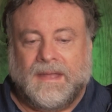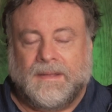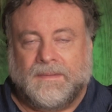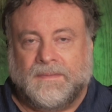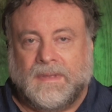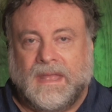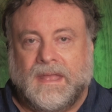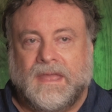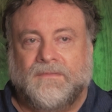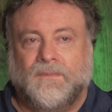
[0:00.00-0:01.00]
uh,
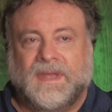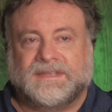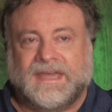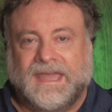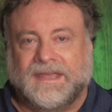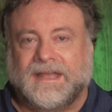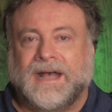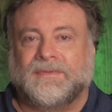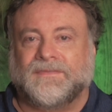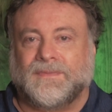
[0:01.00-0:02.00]
if we take
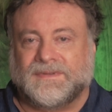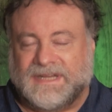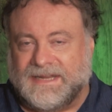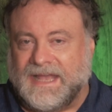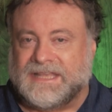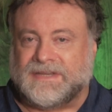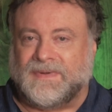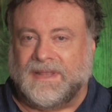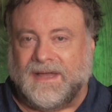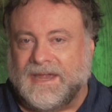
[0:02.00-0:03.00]
carbon 14 as a
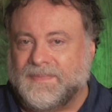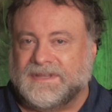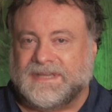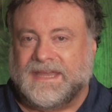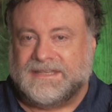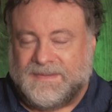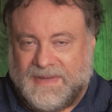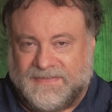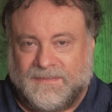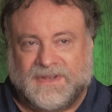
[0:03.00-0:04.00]
reliable dating
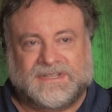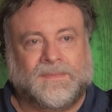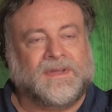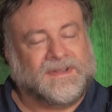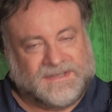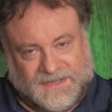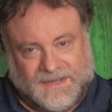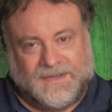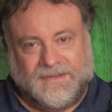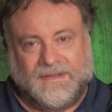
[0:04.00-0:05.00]
method, which they want us to
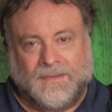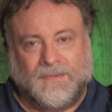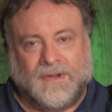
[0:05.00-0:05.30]
do,